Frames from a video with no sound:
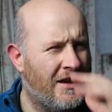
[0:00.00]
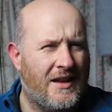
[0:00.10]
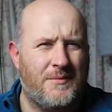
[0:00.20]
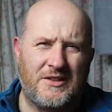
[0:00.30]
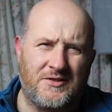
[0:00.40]

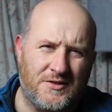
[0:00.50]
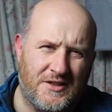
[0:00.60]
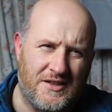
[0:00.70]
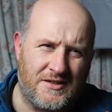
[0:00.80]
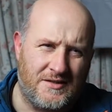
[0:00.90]
That makes no
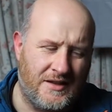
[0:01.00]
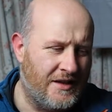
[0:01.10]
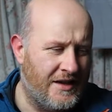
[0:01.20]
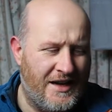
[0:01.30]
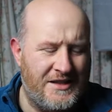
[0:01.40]
sense.
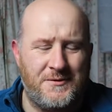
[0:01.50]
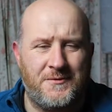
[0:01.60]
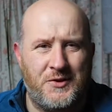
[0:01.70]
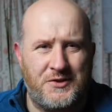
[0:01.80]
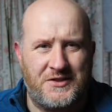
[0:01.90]
It's a
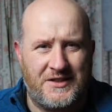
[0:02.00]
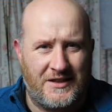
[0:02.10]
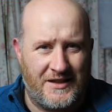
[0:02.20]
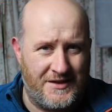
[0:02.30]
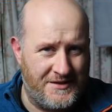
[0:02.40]

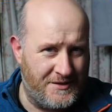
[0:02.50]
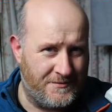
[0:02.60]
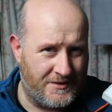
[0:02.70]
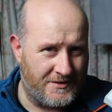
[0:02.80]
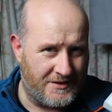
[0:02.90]
versatile ND
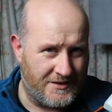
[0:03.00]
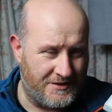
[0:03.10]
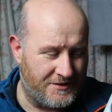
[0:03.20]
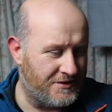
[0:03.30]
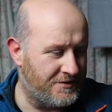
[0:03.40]
filter, a
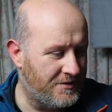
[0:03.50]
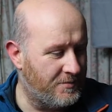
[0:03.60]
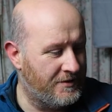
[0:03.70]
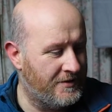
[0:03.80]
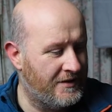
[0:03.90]

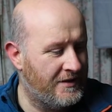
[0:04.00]
6-stop.